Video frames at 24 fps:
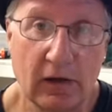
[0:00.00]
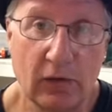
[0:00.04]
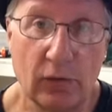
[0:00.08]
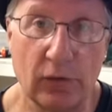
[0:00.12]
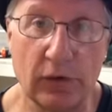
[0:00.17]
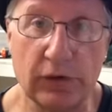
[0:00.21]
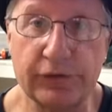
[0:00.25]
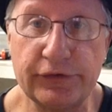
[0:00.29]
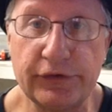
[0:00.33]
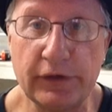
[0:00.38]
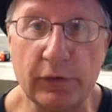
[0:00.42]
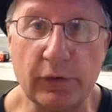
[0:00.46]

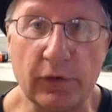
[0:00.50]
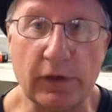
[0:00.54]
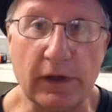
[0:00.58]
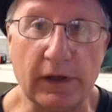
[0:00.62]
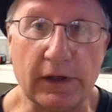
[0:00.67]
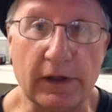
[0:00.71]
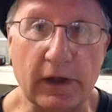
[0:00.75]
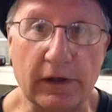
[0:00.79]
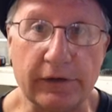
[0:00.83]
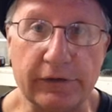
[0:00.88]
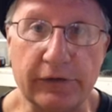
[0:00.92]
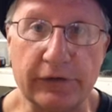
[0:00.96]
we'll see what
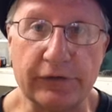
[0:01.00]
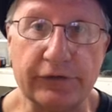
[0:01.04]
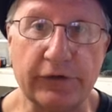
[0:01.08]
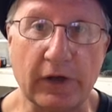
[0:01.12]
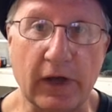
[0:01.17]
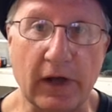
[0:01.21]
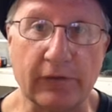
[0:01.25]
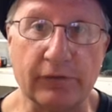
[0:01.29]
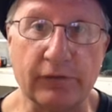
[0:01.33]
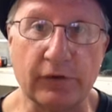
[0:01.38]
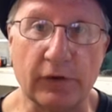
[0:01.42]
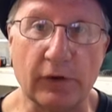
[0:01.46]
it does this
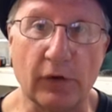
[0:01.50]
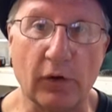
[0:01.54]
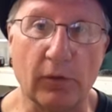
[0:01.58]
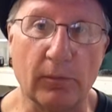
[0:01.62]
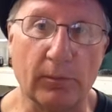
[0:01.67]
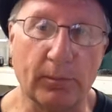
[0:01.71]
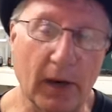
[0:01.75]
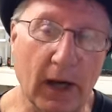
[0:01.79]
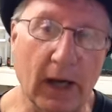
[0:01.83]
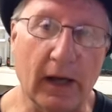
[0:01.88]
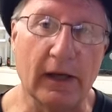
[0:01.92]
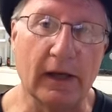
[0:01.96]

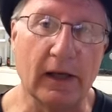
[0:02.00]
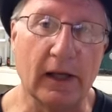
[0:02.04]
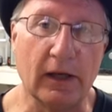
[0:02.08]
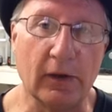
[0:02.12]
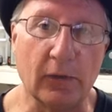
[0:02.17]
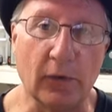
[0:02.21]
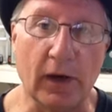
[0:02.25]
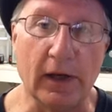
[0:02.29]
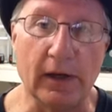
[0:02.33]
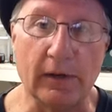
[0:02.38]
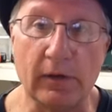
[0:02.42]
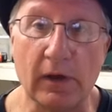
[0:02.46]
afternoon. But
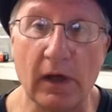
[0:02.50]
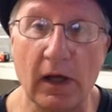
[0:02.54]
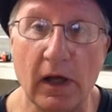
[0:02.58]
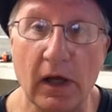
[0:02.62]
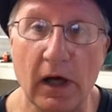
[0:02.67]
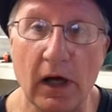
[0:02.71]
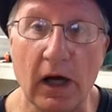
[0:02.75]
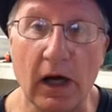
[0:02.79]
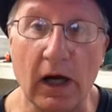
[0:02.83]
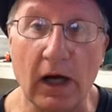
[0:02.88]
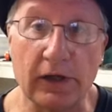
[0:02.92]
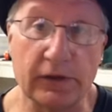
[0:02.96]
anyway,
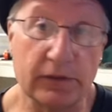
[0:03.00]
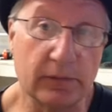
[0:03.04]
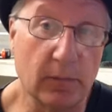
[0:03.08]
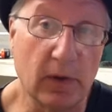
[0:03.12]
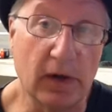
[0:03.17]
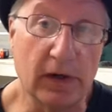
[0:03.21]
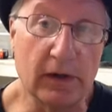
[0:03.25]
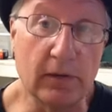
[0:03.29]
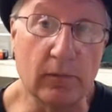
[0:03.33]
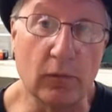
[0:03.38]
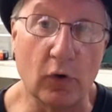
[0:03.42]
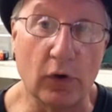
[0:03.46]
it's
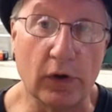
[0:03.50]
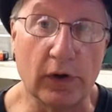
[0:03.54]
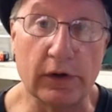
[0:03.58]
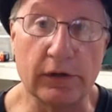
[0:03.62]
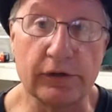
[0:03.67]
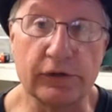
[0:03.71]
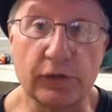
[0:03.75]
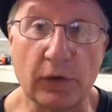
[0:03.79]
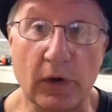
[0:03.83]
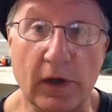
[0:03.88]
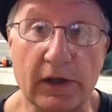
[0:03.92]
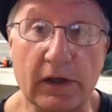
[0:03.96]
Monday
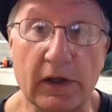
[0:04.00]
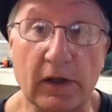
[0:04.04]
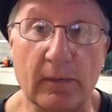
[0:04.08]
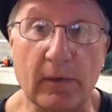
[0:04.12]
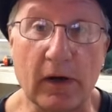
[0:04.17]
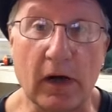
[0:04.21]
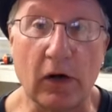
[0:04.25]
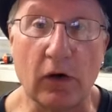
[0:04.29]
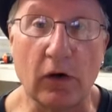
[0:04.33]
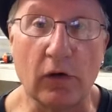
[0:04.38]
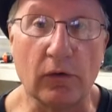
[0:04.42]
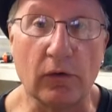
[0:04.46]
morning, so I came
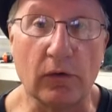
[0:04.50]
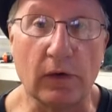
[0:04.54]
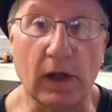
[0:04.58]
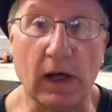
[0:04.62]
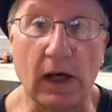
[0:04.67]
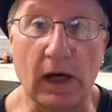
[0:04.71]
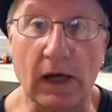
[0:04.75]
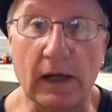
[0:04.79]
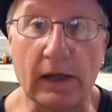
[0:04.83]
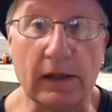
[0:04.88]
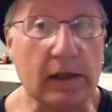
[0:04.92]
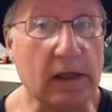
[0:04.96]
out.
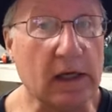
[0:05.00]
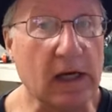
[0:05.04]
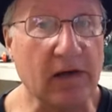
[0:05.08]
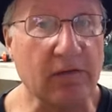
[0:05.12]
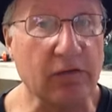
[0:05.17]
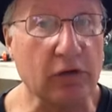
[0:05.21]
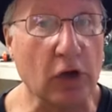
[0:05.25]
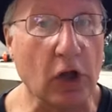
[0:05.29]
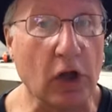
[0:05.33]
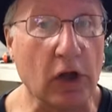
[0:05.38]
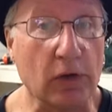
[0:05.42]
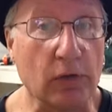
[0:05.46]
I didn't
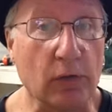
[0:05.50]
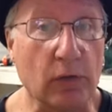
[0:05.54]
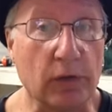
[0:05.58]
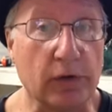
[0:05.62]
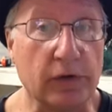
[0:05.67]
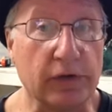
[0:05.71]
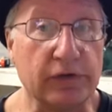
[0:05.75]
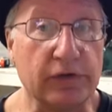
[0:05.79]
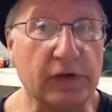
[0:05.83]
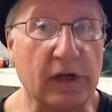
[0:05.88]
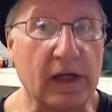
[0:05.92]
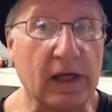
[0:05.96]
have a lot of
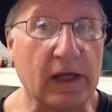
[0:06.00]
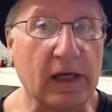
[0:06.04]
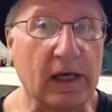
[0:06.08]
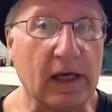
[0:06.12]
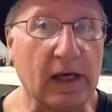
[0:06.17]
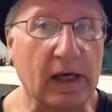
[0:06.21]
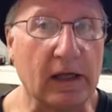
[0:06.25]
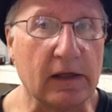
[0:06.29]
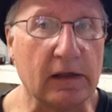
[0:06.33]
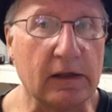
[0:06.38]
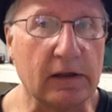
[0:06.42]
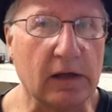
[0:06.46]
orders there. I
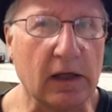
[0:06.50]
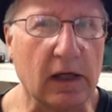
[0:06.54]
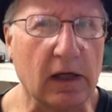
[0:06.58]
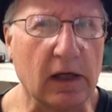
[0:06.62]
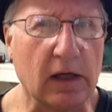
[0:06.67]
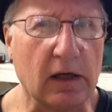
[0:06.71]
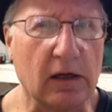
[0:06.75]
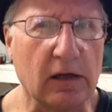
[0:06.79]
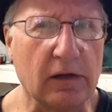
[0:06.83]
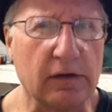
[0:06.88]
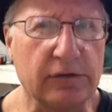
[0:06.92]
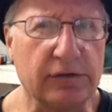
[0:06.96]

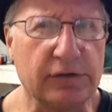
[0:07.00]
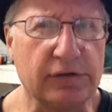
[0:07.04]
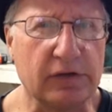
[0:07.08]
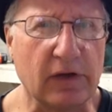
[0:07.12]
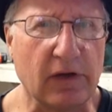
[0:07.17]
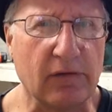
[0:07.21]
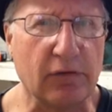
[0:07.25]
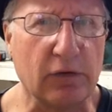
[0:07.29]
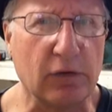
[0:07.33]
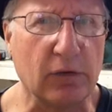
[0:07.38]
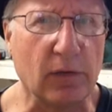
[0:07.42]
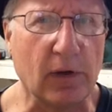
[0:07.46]
had
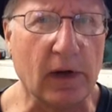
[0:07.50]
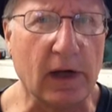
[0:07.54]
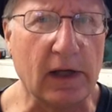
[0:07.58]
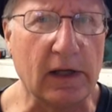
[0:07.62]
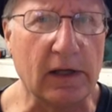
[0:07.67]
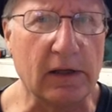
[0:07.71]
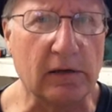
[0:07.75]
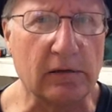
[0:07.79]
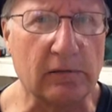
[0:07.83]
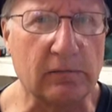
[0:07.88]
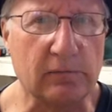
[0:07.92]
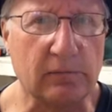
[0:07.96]
7 or
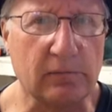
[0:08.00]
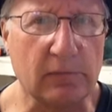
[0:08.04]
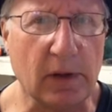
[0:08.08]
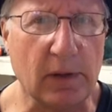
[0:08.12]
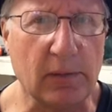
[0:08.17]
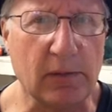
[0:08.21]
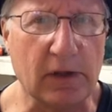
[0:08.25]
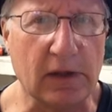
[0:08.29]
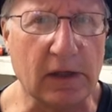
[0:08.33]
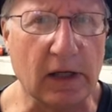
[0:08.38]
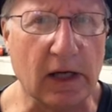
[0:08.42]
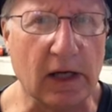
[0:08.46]
8,
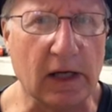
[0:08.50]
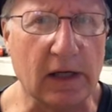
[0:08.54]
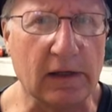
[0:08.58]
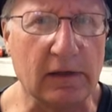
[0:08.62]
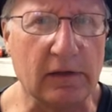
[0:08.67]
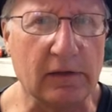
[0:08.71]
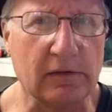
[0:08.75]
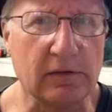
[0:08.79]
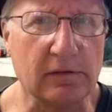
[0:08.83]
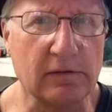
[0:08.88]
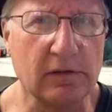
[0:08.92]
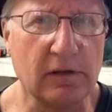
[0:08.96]
maybe
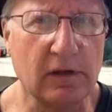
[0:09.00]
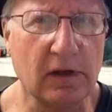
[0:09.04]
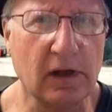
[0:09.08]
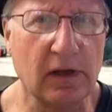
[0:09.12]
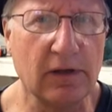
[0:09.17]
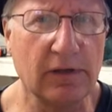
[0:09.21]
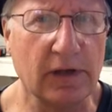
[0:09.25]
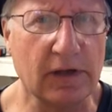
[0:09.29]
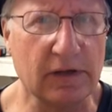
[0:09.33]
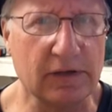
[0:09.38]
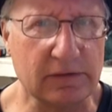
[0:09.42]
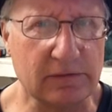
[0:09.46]
9.
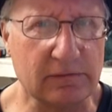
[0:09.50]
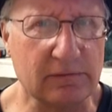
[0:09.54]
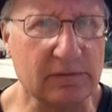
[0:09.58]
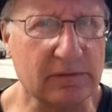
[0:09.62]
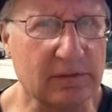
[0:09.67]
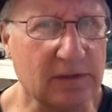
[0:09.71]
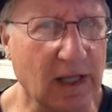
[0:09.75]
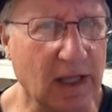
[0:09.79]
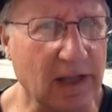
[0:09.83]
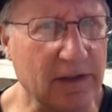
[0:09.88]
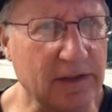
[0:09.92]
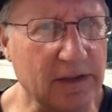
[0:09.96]

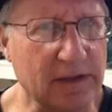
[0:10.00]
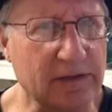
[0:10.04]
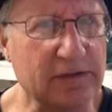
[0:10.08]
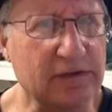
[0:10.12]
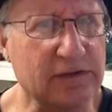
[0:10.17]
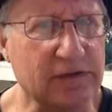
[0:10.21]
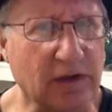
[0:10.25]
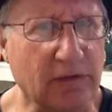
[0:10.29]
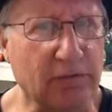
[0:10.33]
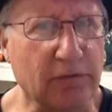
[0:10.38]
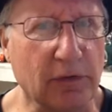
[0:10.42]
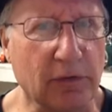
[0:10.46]
I think
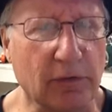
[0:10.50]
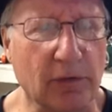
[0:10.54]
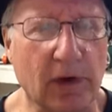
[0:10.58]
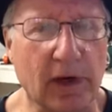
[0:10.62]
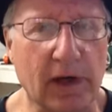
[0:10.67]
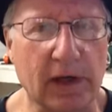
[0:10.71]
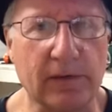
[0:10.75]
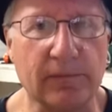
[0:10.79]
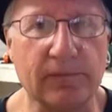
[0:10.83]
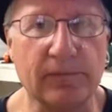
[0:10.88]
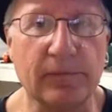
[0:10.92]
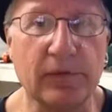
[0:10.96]
7 or
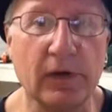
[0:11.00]
8.